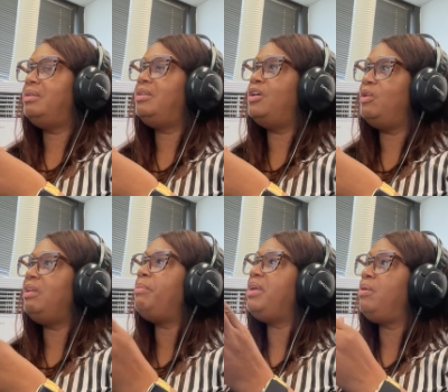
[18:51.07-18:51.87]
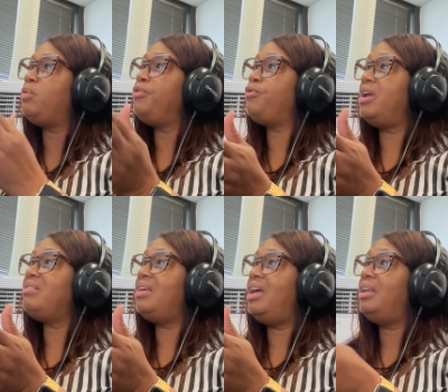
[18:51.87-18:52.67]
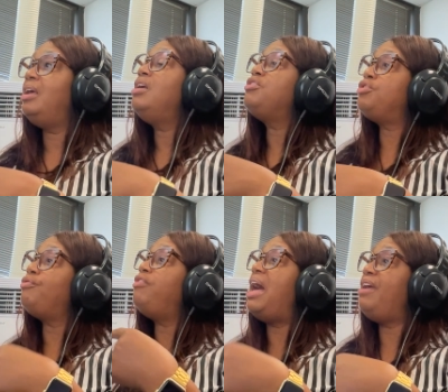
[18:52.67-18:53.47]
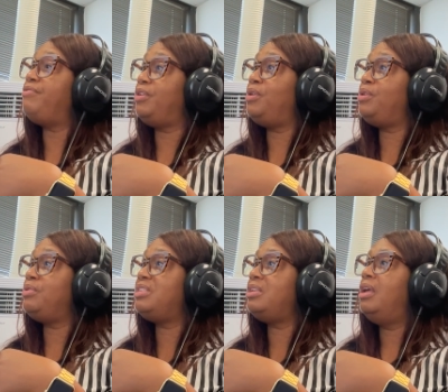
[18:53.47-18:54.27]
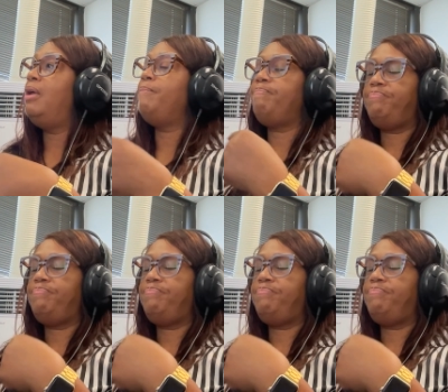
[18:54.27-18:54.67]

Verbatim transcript: No, let me rephrase that. Survivors, Survivors.